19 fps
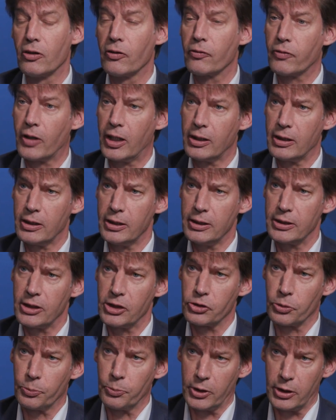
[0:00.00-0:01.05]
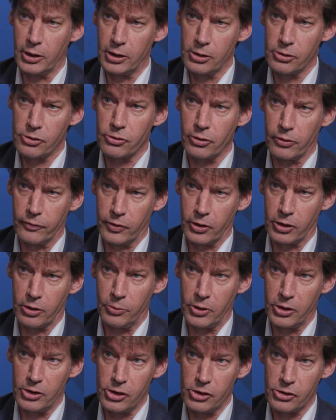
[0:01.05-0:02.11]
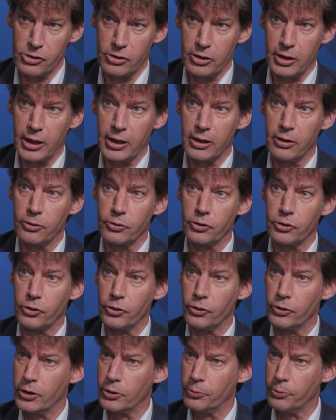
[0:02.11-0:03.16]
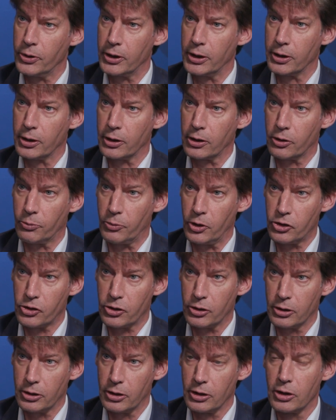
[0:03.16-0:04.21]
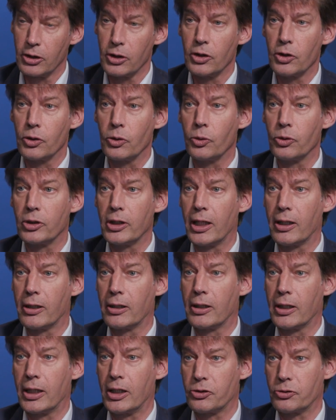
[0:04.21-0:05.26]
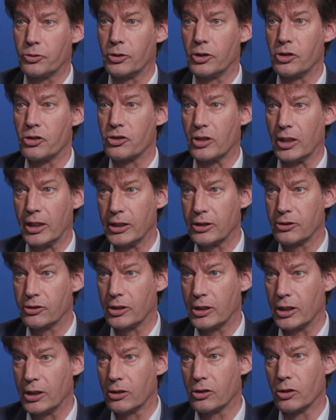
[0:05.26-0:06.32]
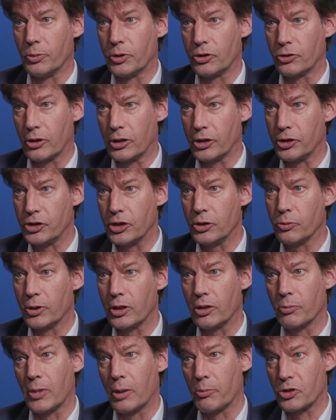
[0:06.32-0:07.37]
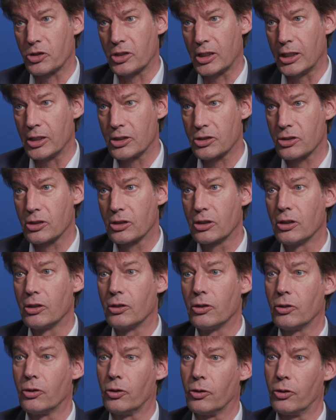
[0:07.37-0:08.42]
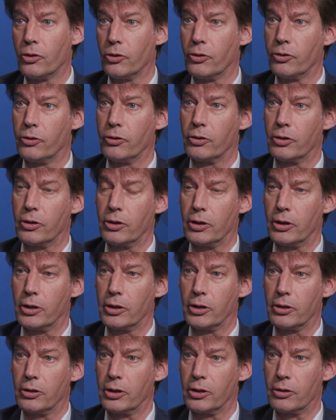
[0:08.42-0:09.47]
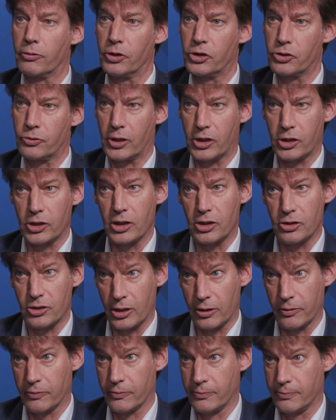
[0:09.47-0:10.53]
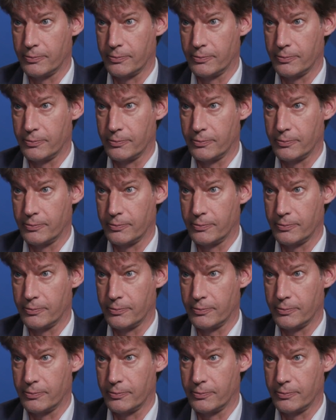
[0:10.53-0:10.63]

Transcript: Finally, these opinions of the committees, they go to the European Commission, who then has to decide in comitology with the member states on the restriction itself.